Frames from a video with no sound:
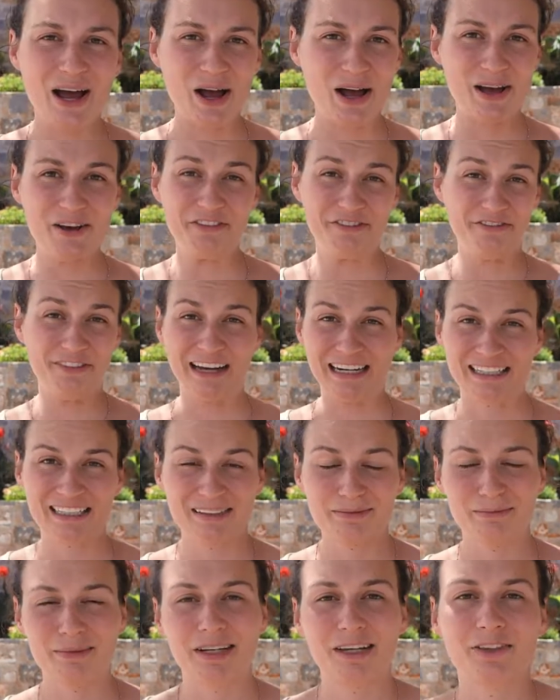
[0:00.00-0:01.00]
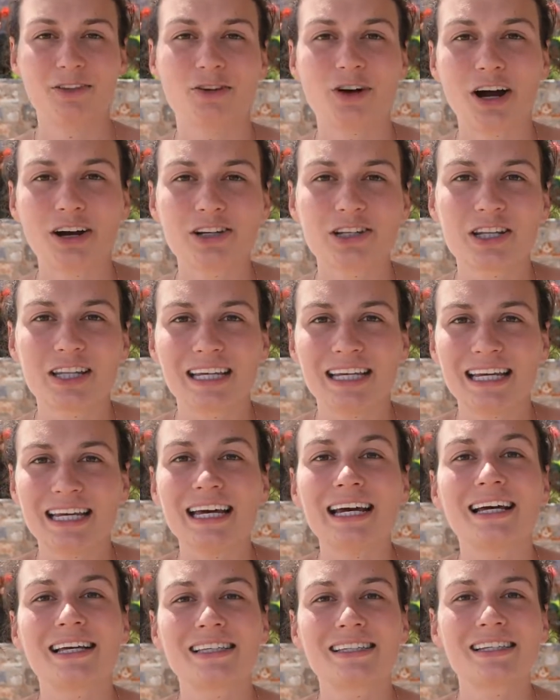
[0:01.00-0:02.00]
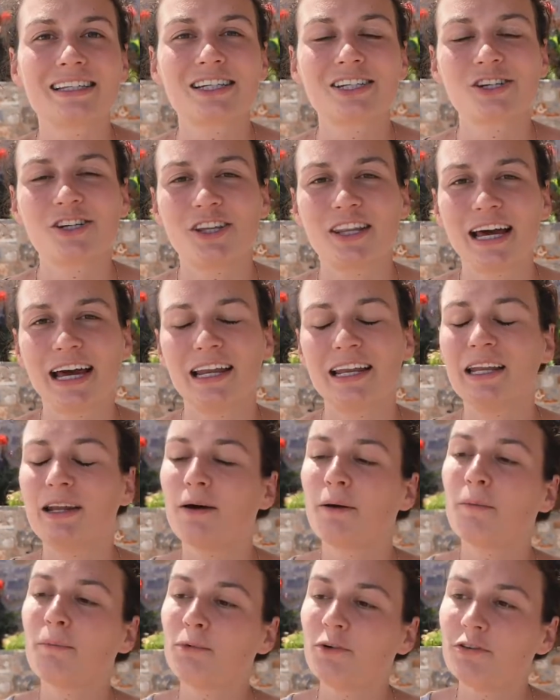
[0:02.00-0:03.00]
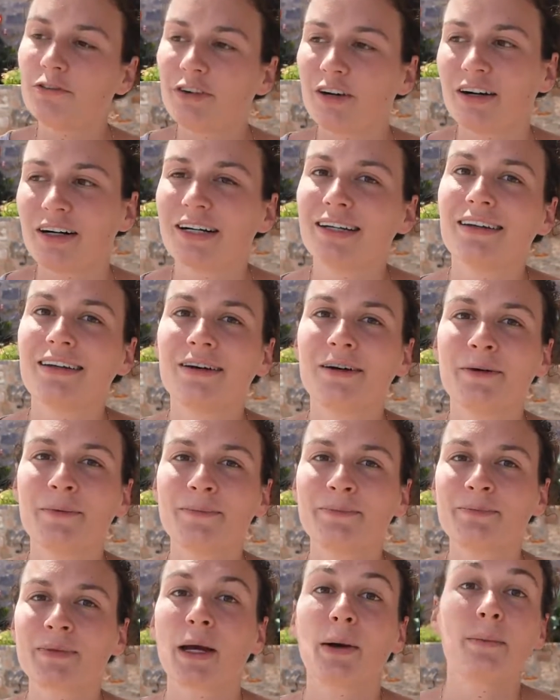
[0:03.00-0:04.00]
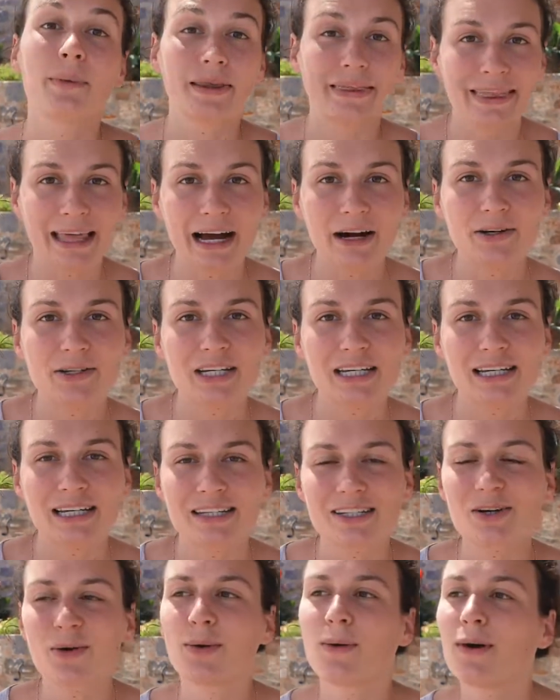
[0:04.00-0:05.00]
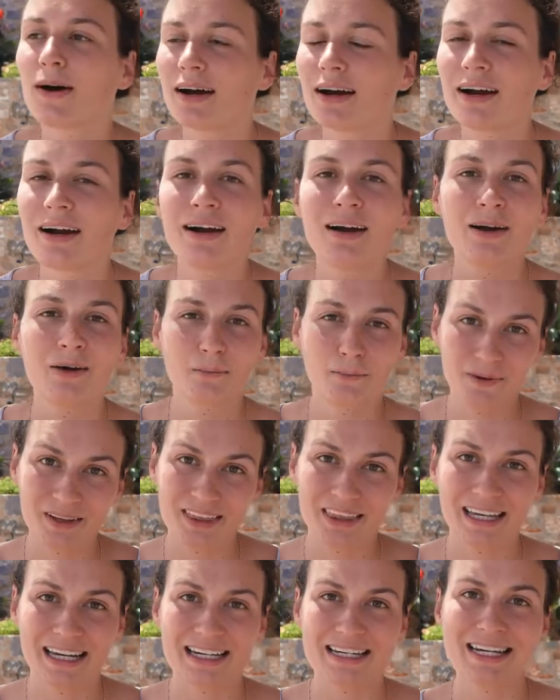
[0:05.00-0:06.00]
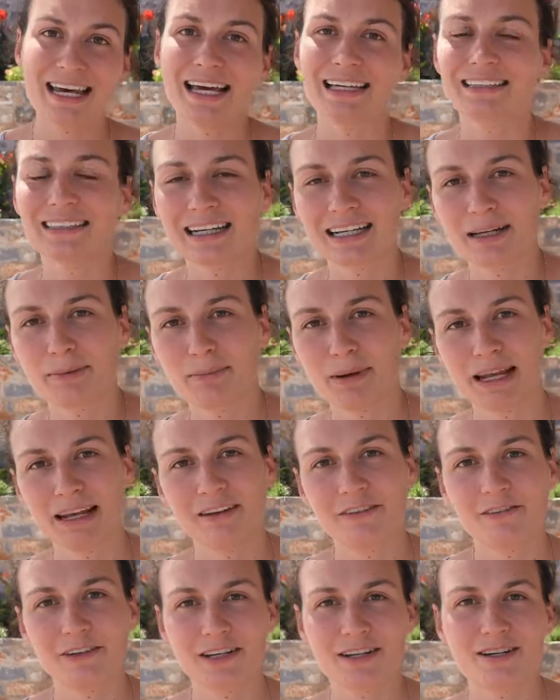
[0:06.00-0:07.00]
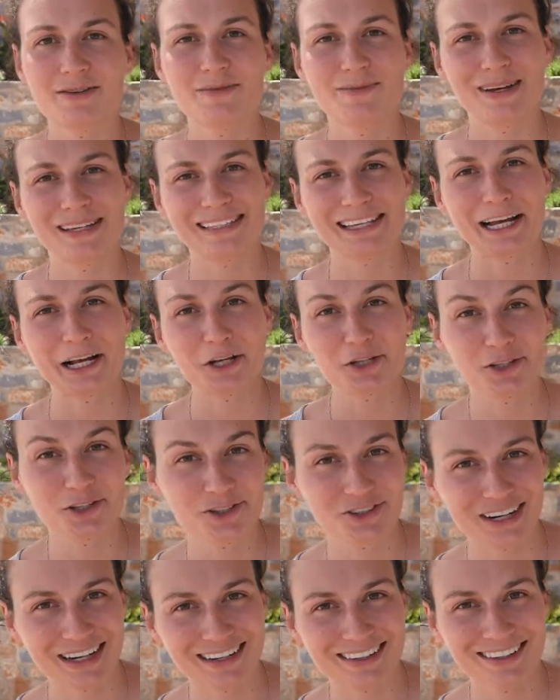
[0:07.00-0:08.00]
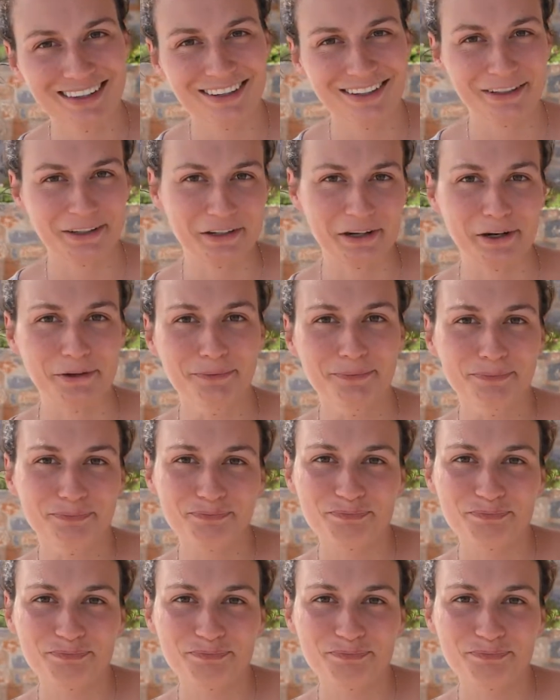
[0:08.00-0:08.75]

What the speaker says: affected me throughout the years, to then move on without it or with it as like a benefit, as like a strength, you know.